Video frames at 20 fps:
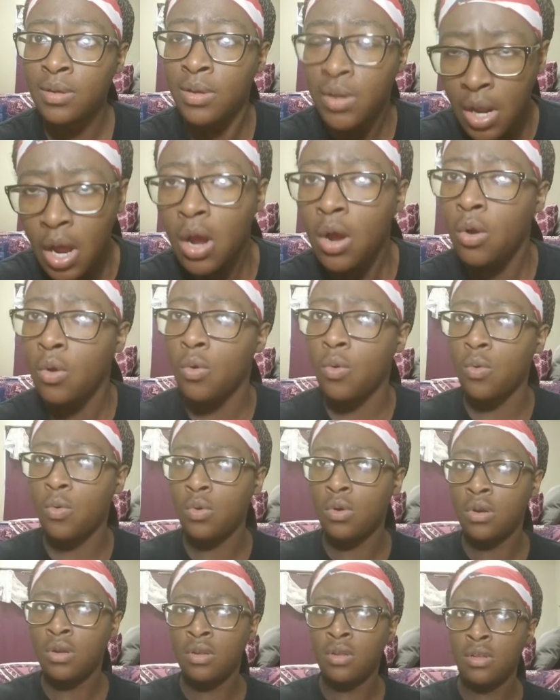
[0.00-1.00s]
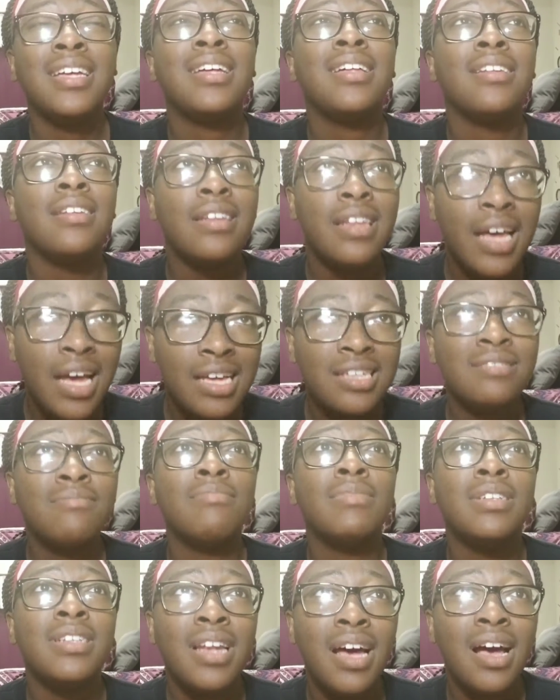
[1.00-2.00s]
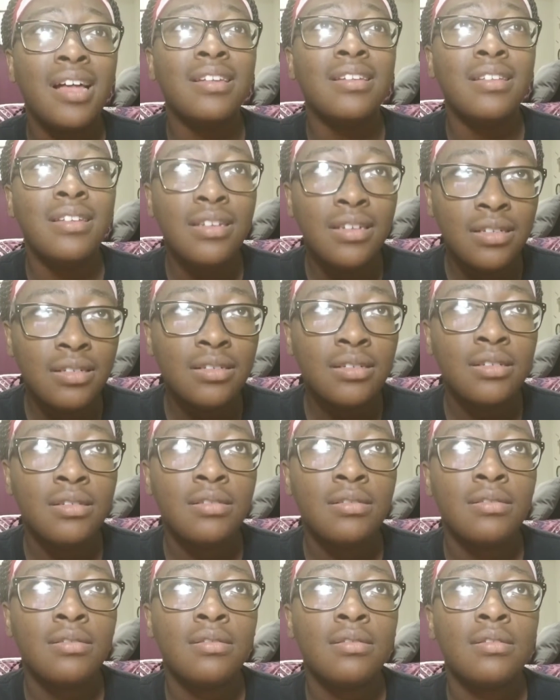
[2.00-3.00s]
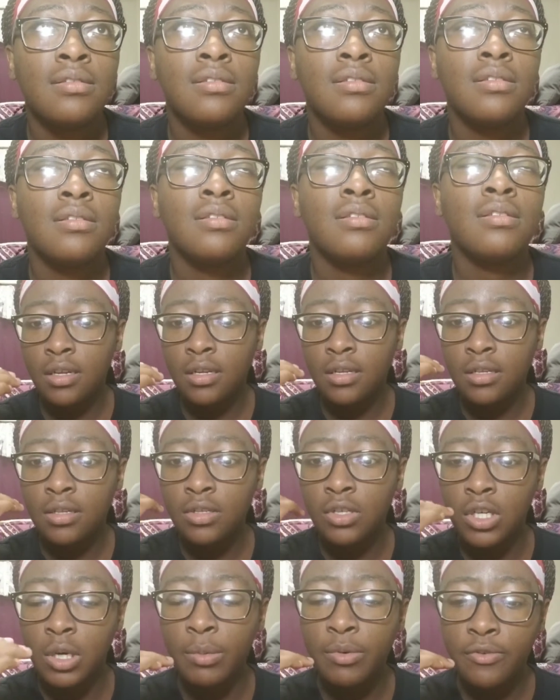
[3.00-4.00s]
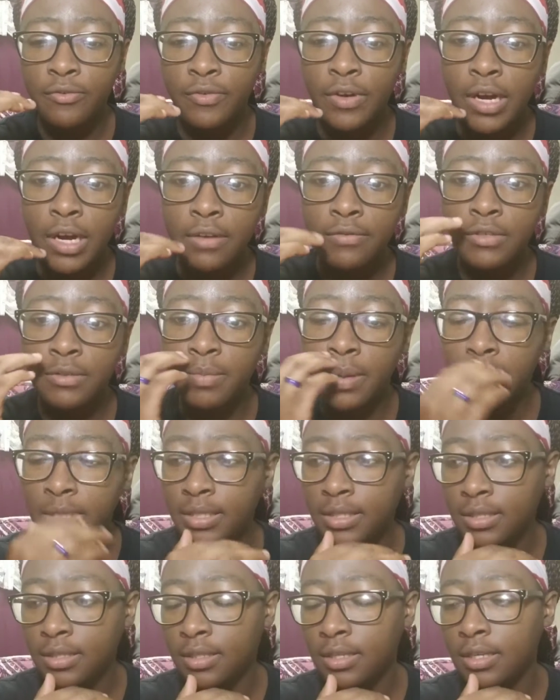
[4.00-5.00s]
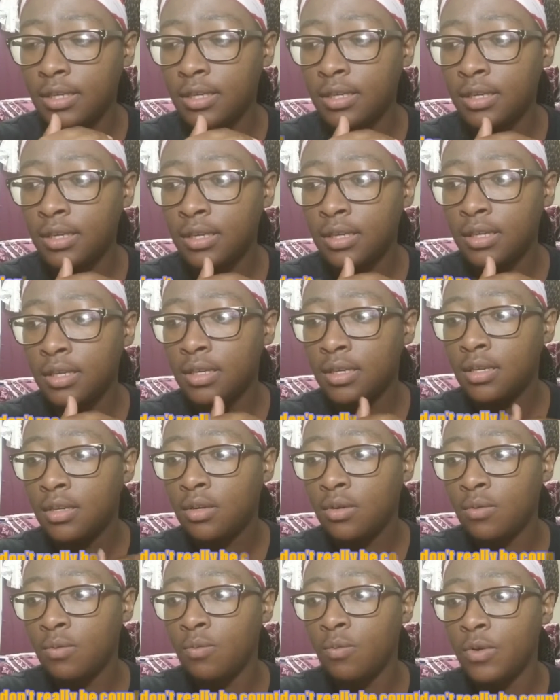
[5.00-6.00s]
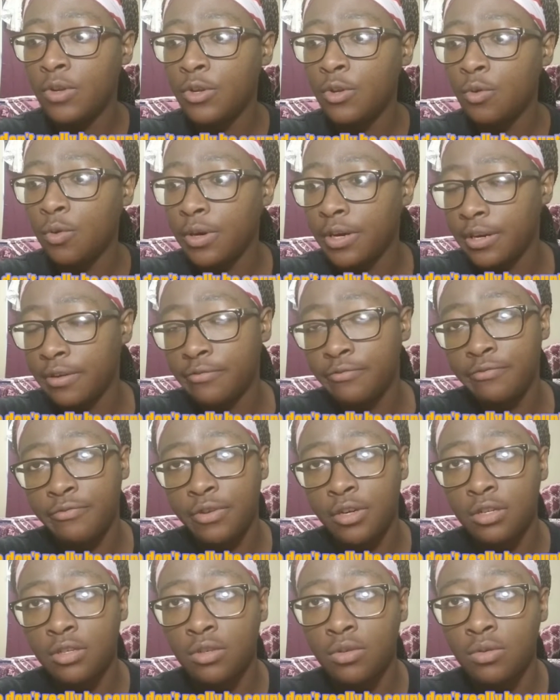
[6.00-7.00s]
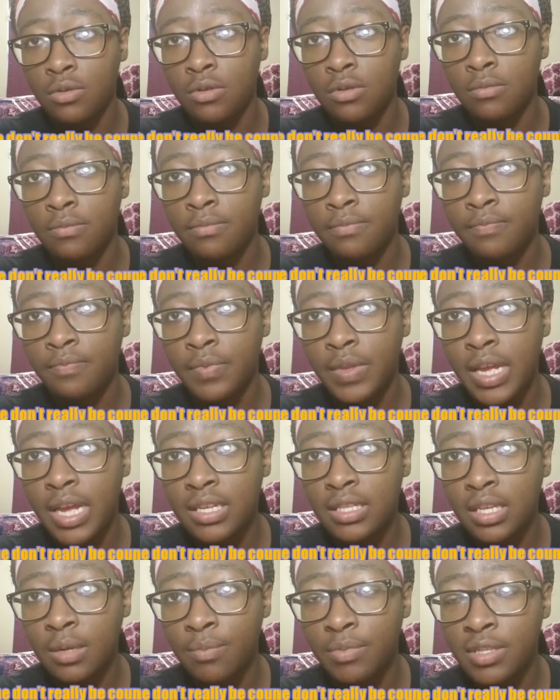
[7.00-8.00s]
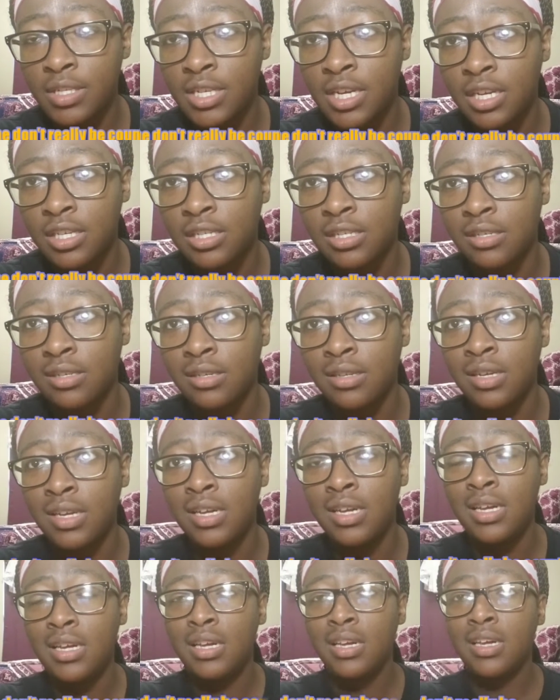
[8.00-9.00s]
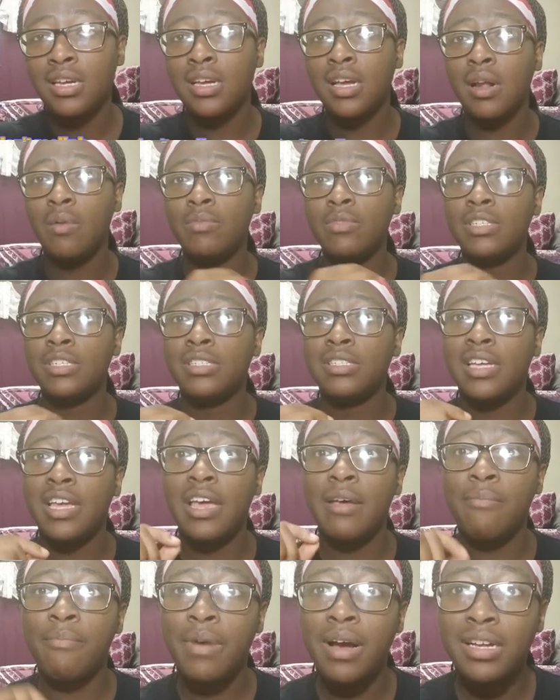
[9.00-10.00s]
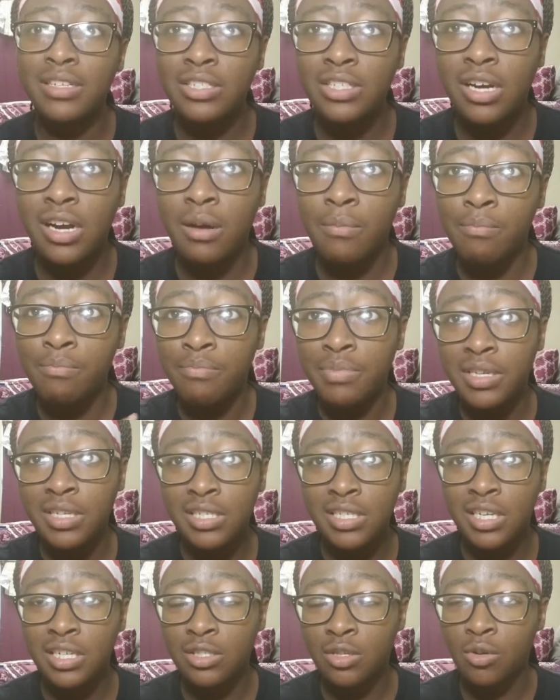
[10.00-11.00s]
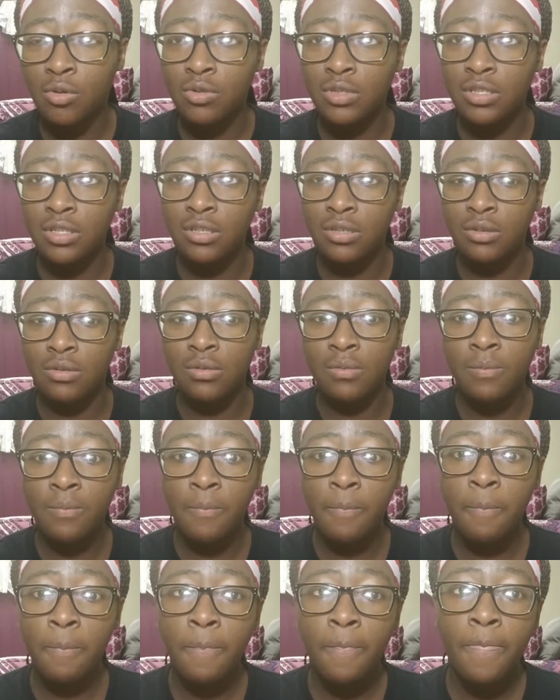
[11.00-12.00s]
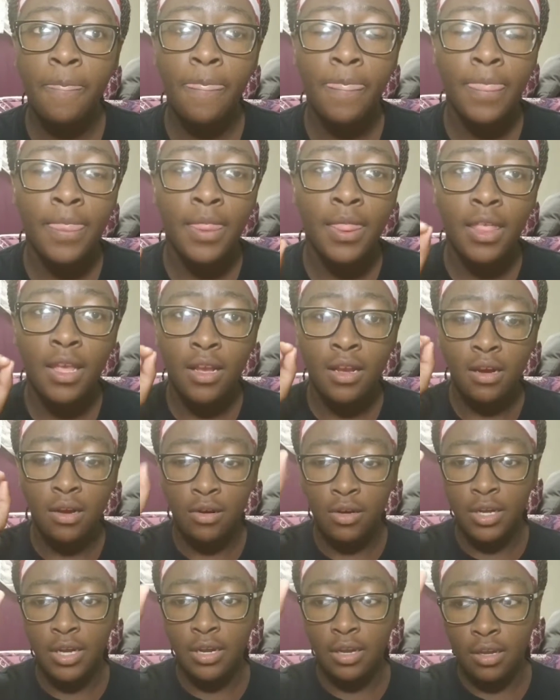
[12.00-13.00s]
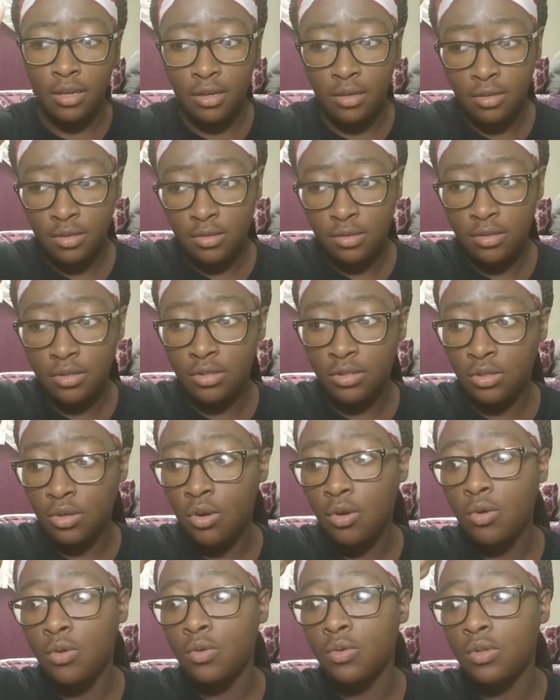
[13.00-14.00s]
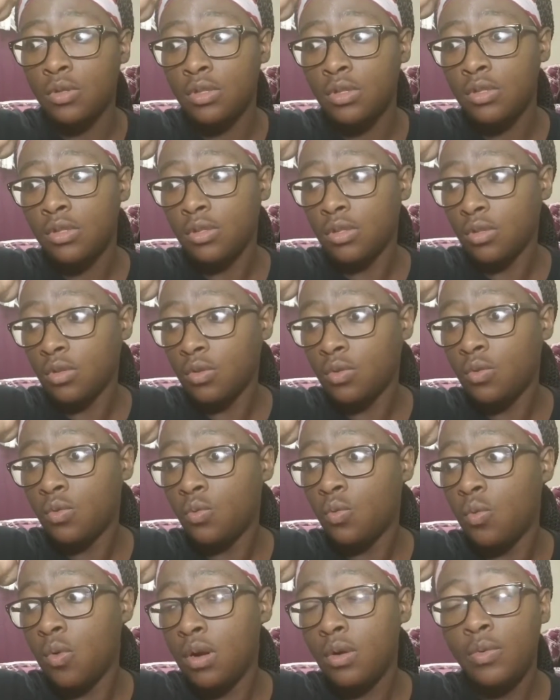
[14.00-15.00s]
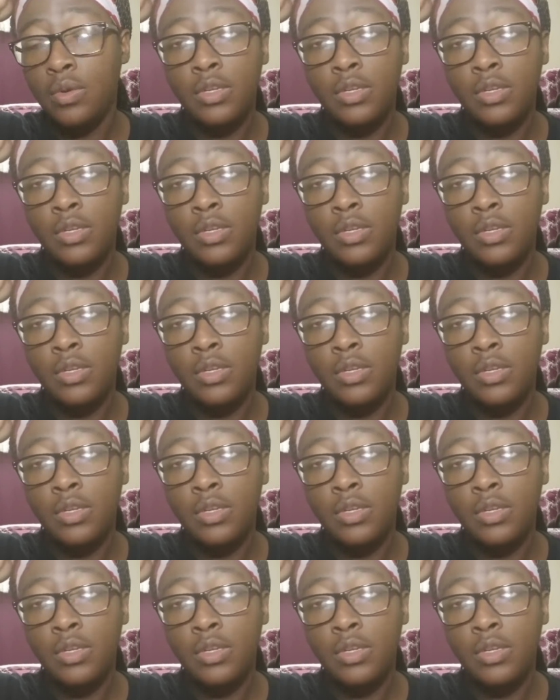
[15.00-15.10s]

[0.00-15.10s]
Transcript: No. Last but not least. So number five is basically when you work in front door, asset protection. And I'm gonna just say at my job, BJ's Wholesale. Okay, so what do